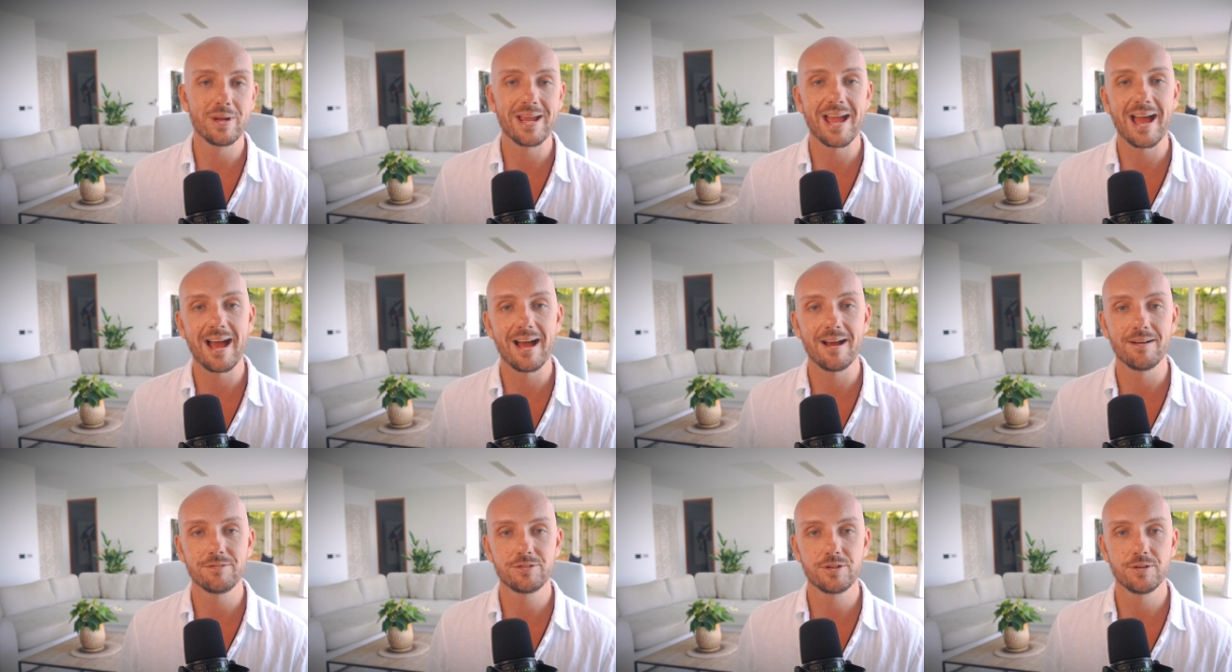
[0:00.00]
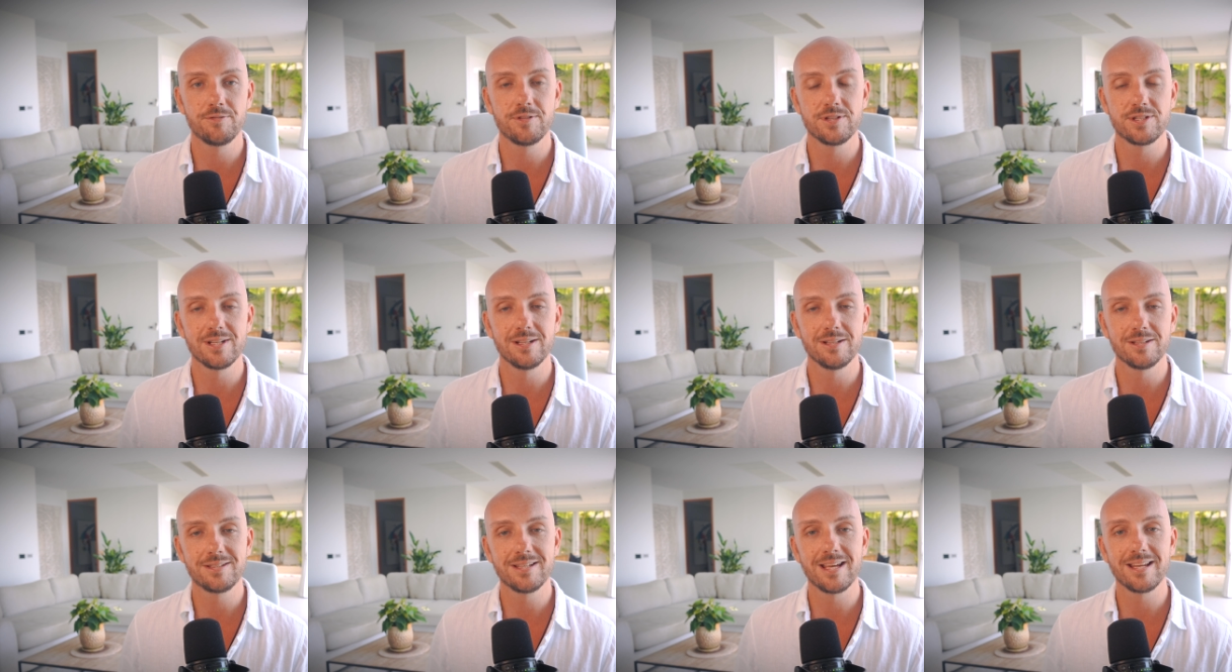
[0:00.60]
we have to
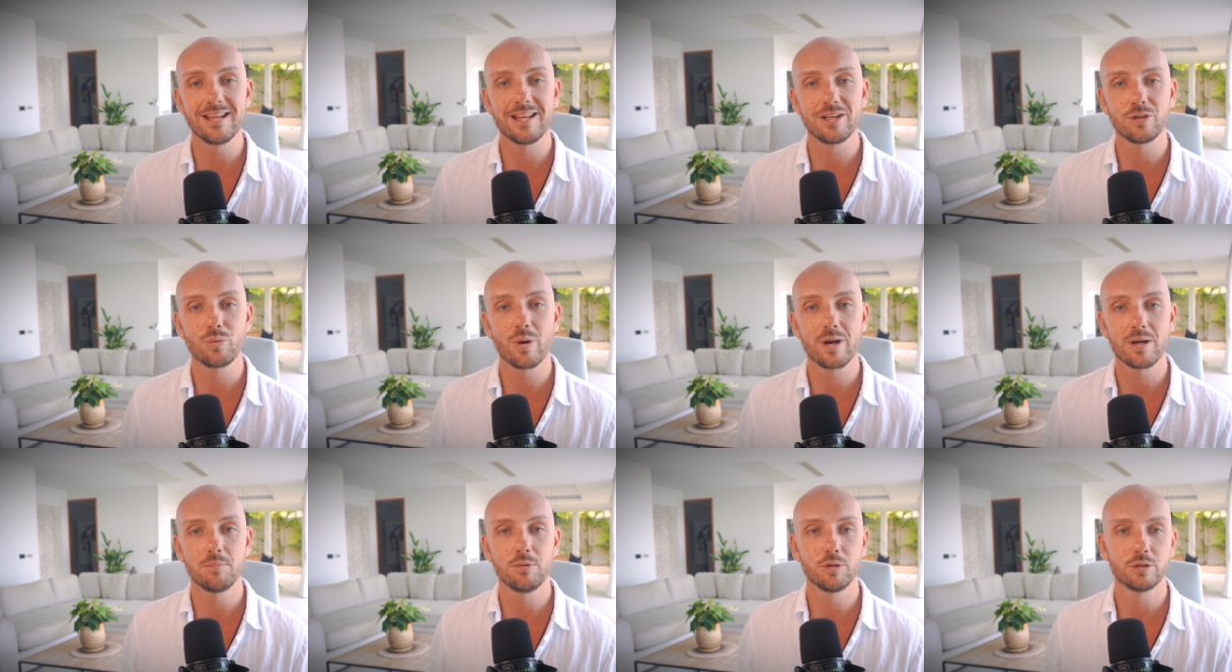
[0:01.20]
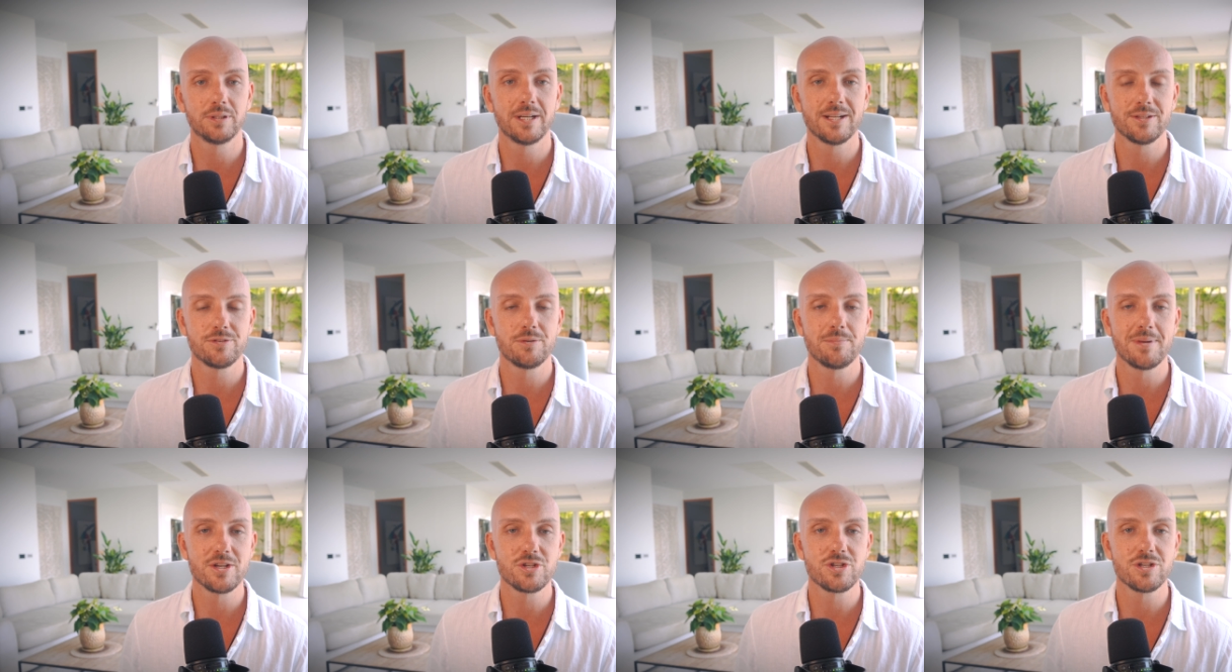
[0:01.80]
facilitate incredible
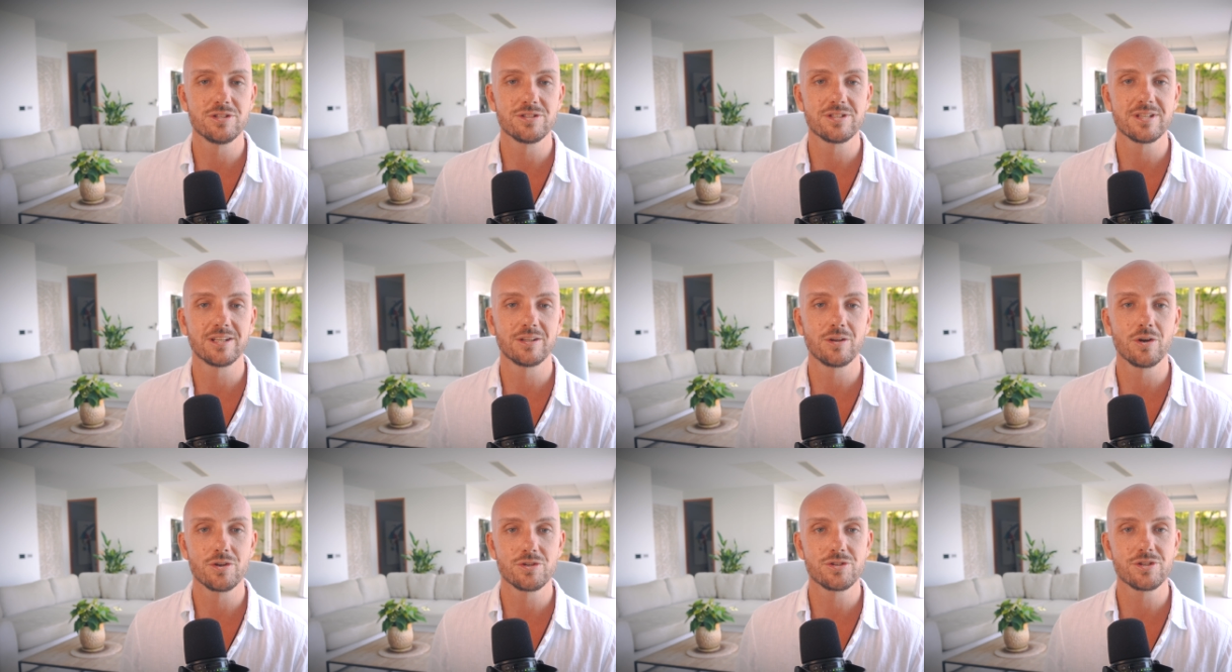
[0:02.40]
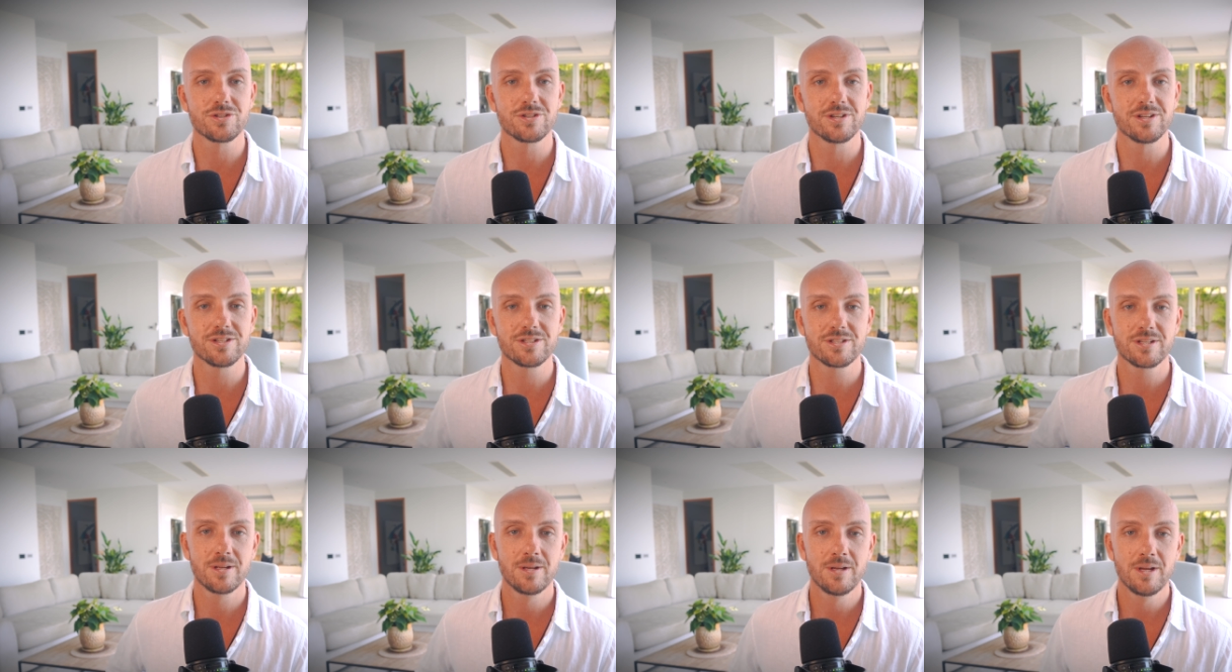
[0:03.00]
transformations in
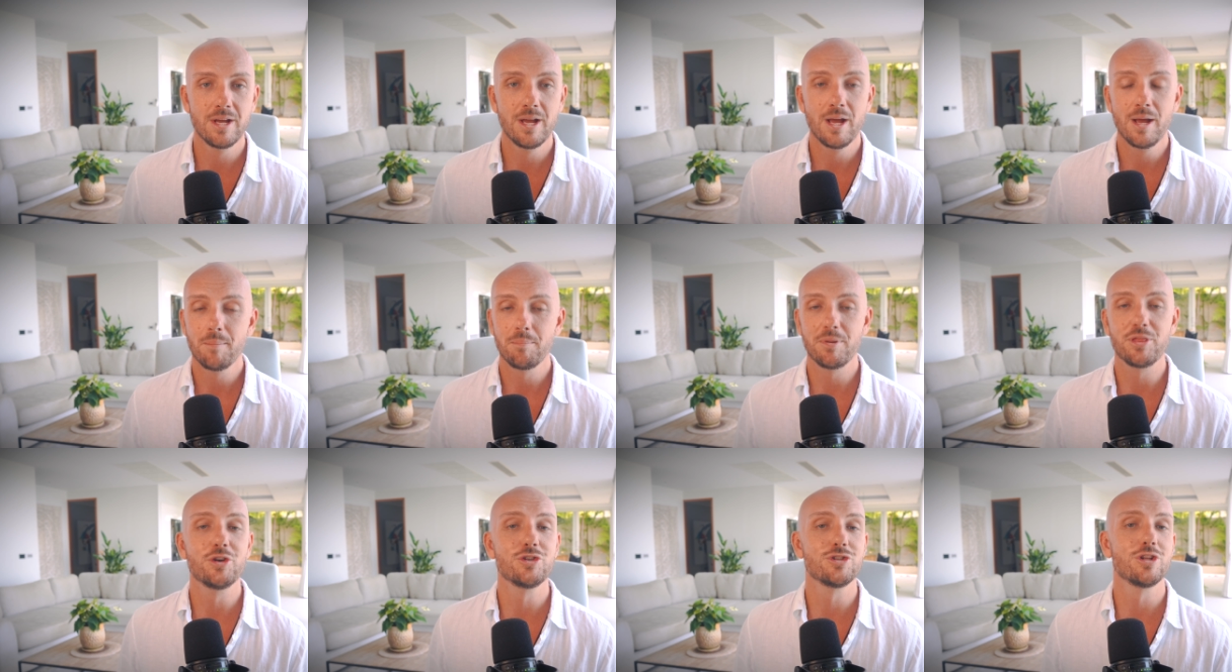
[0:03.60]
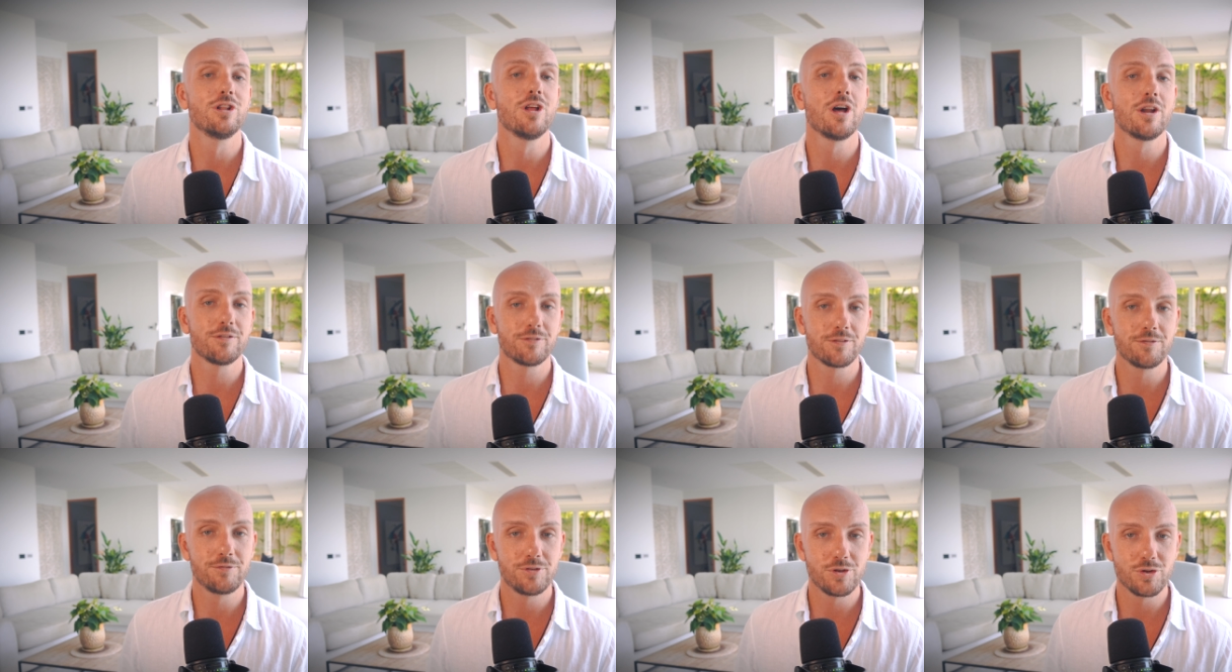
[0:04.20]
consciousness. But there's a lot
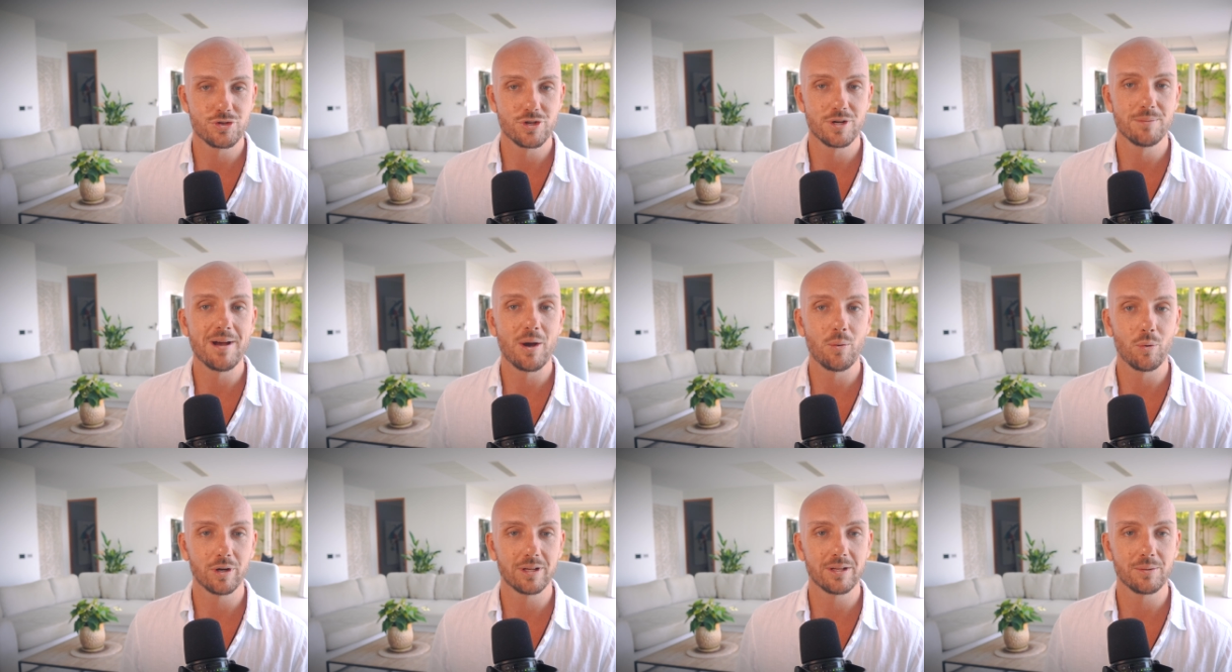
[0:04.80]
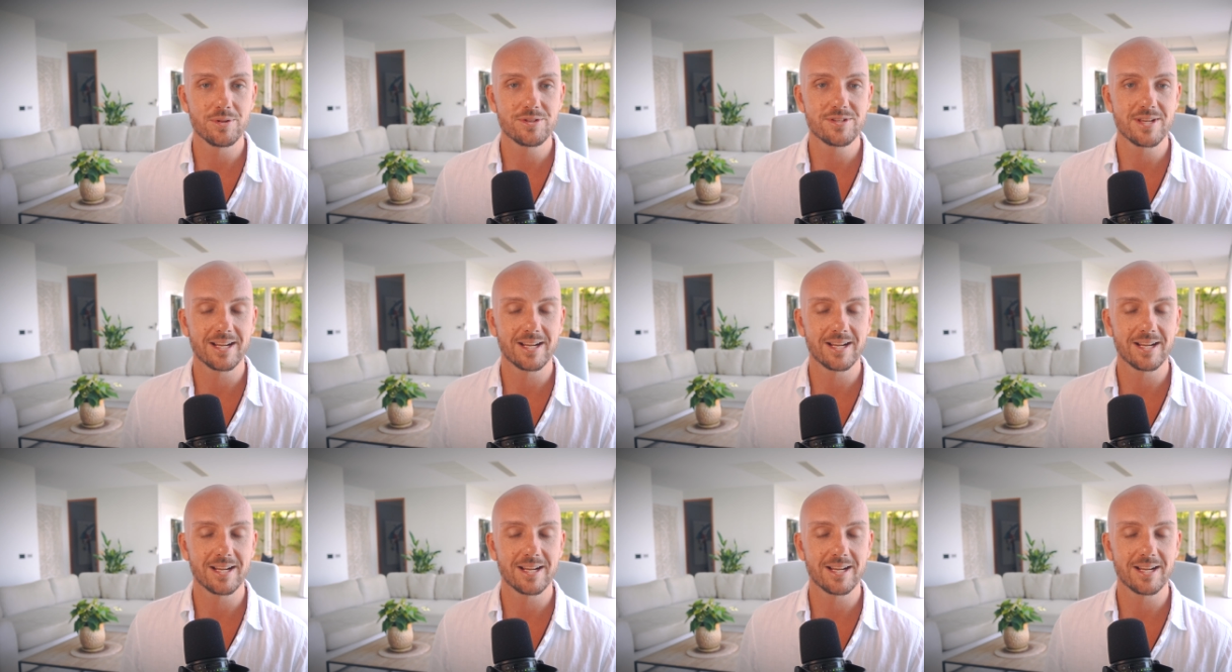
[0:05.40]
of confusion about working with